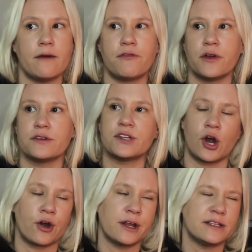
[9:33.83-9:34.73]
if there's
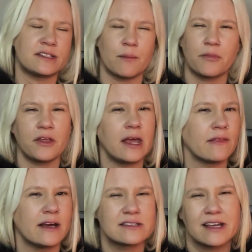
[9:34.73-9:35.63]
already
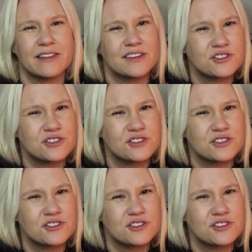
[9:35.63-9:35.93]
something that's like,